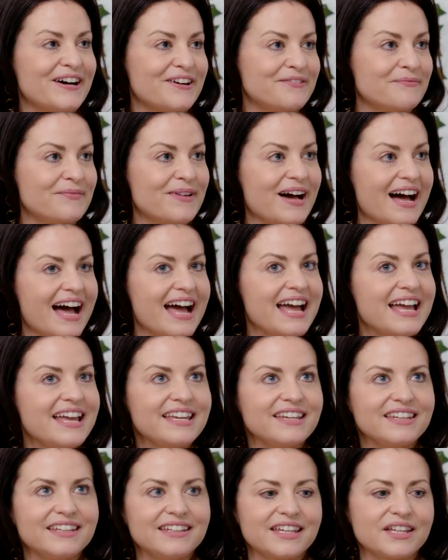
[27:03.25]
um,
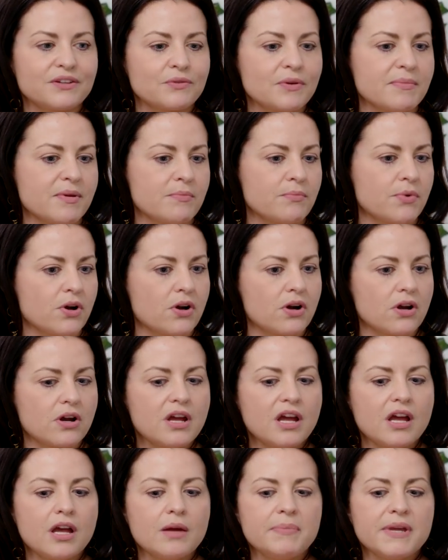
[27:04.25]
I can
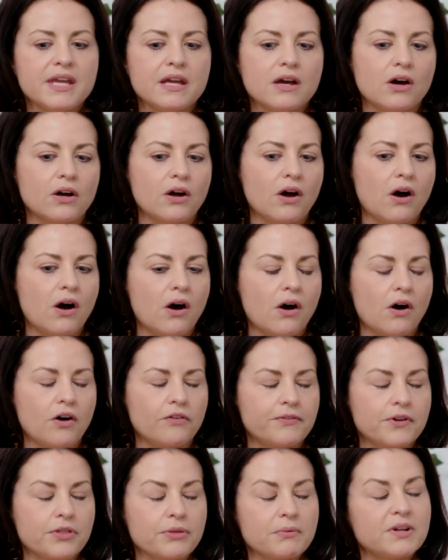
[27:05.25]
remember being on call
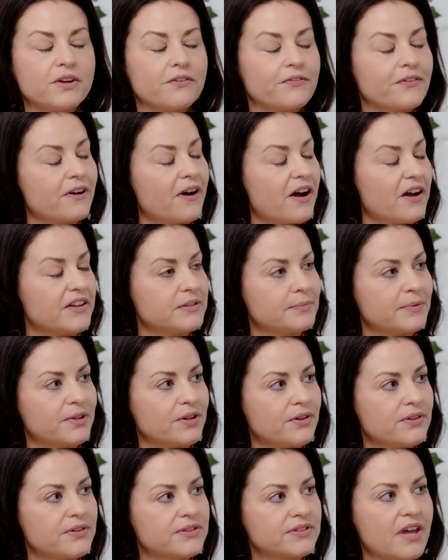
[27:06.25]
for three different
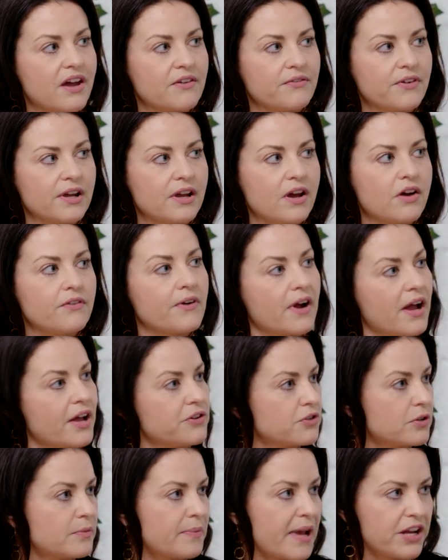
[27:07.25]
hospitals, covering over one
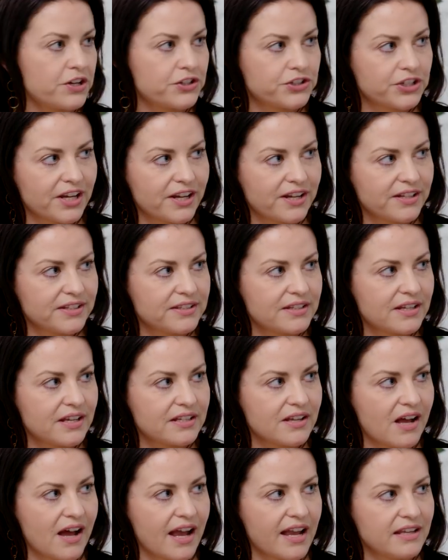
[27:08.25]
hundred patients a
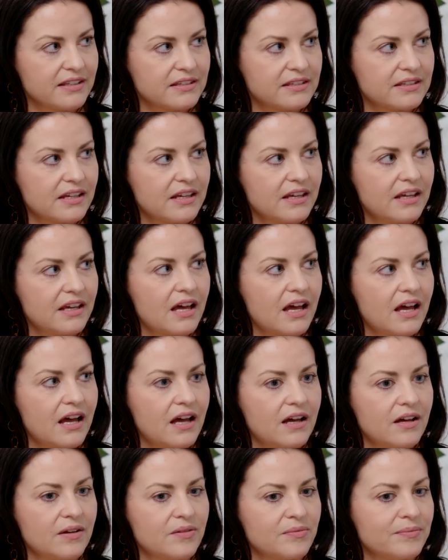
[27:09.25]
night.
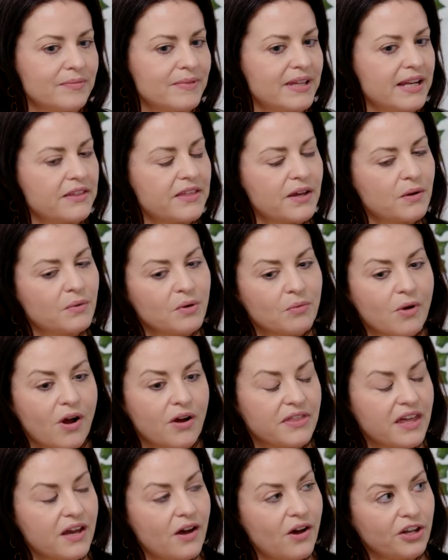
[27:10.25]
Um, anything went
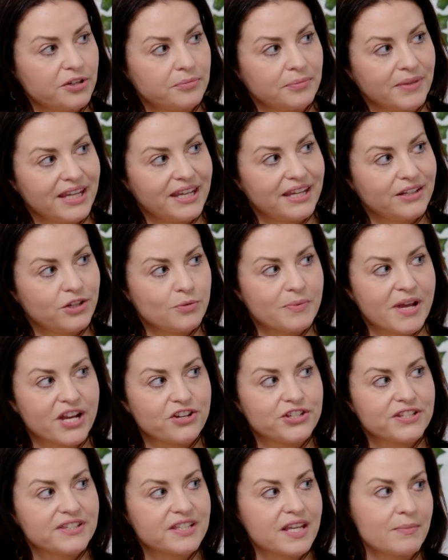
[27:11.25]
wrong, they called me. New
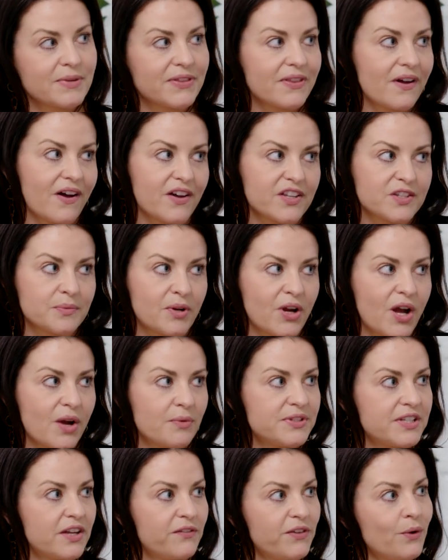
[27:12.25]
patients came into the hospital. I
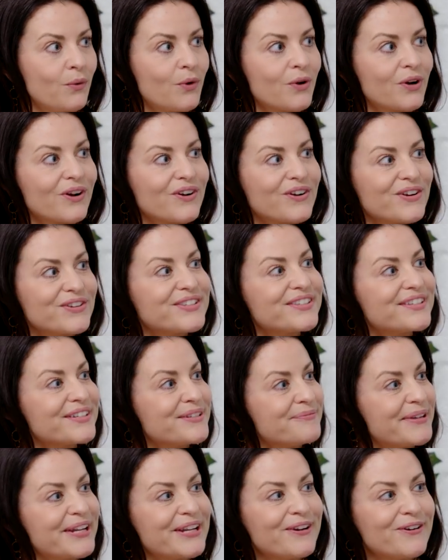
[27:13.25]
was giving orders,
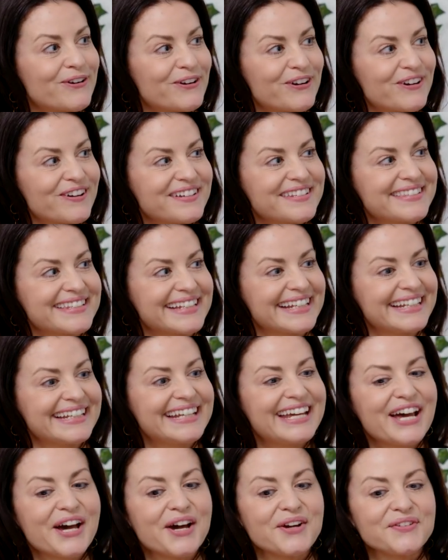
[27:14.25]
admitting orders, and
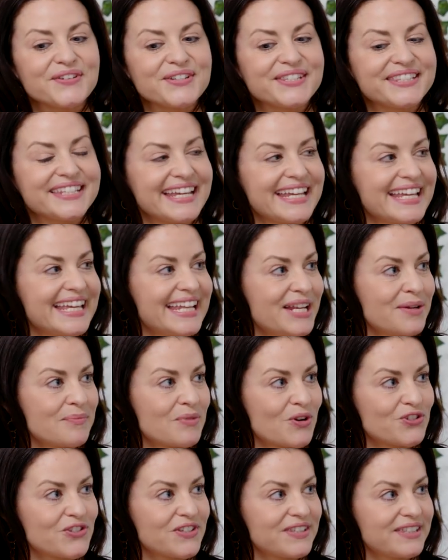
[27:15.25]
overseeing any
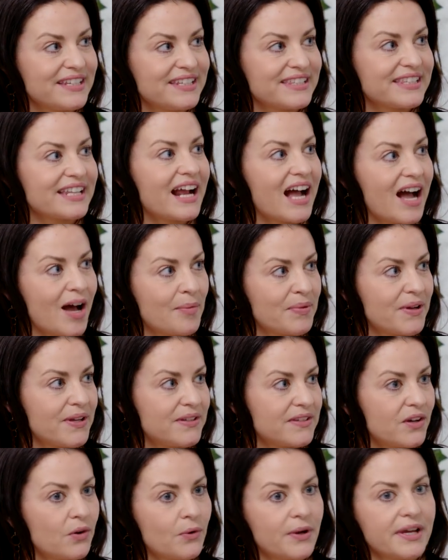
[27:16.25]
emergencies that
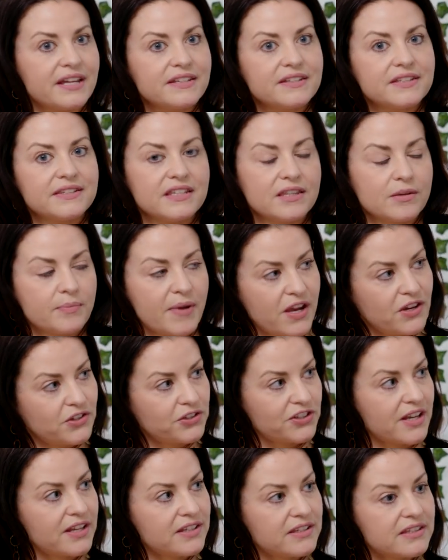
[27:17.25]
happened and going in to see the
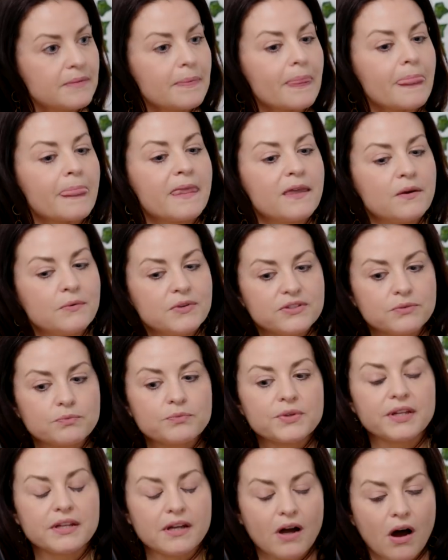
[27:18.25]
patients. It was
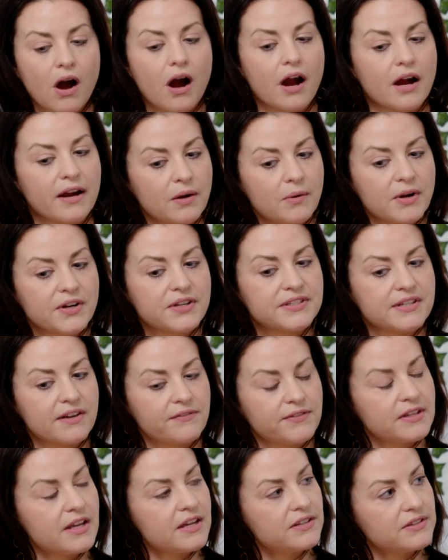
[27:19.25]
really hard. I worked
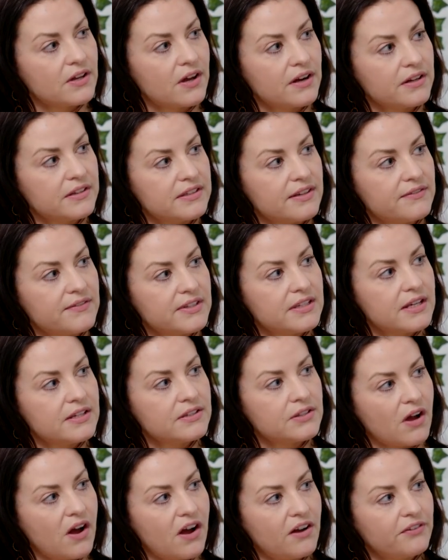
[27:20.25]
seven days on and seven
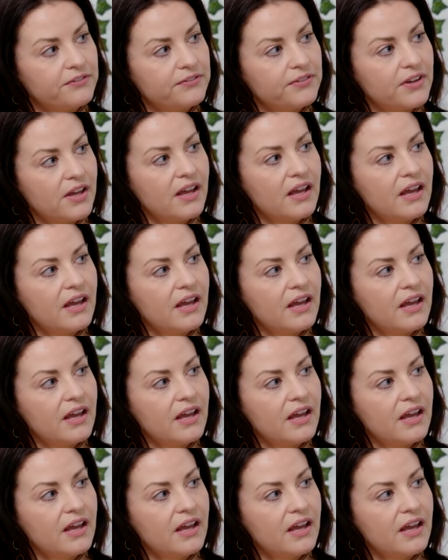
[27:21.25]
days off.